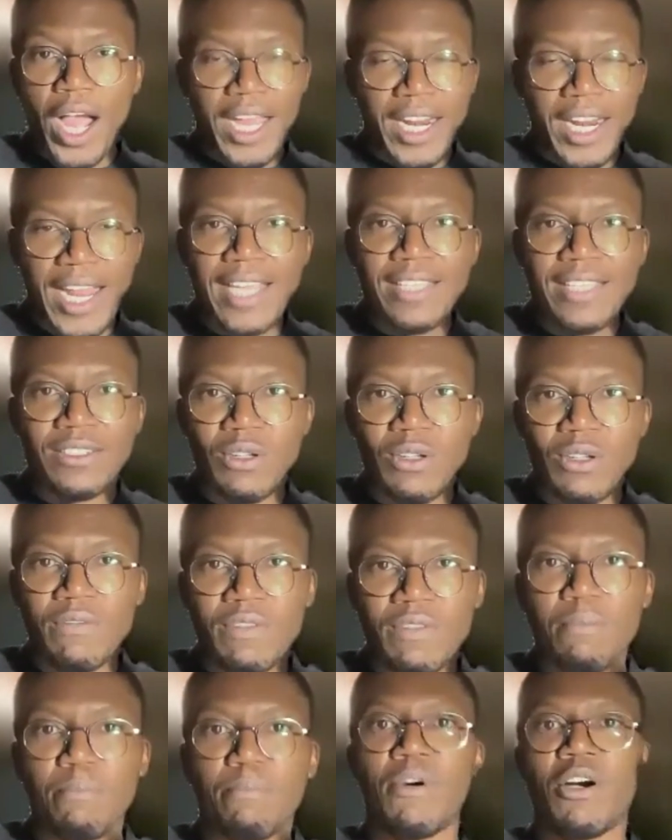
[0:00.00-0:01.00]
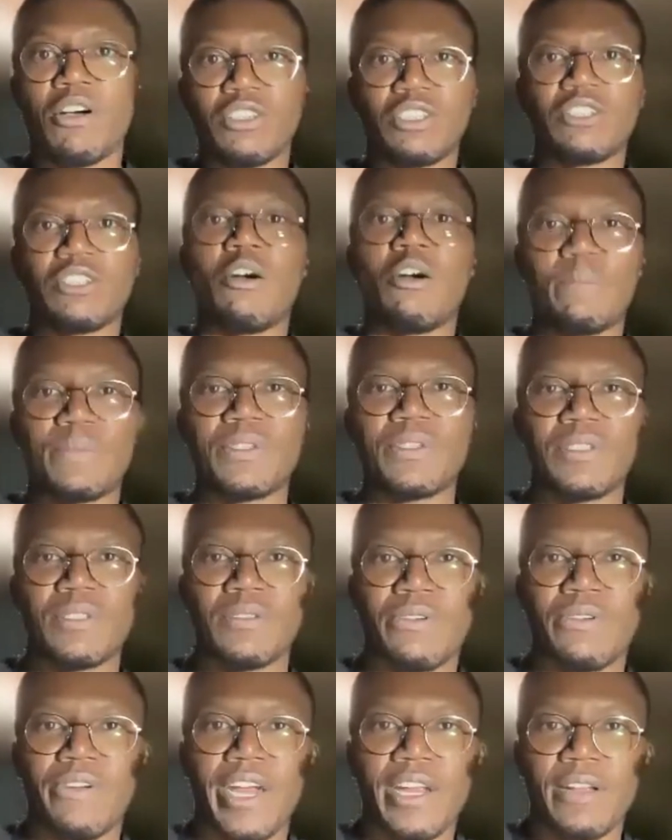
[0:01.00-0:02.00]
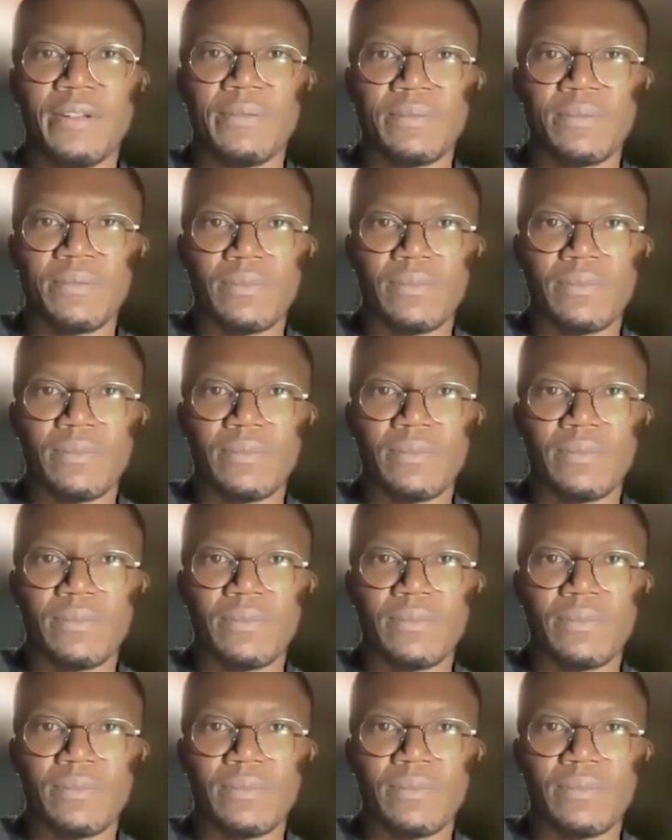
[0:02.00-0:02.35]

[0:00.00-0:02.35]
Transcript: Can I solve the bus stops, right?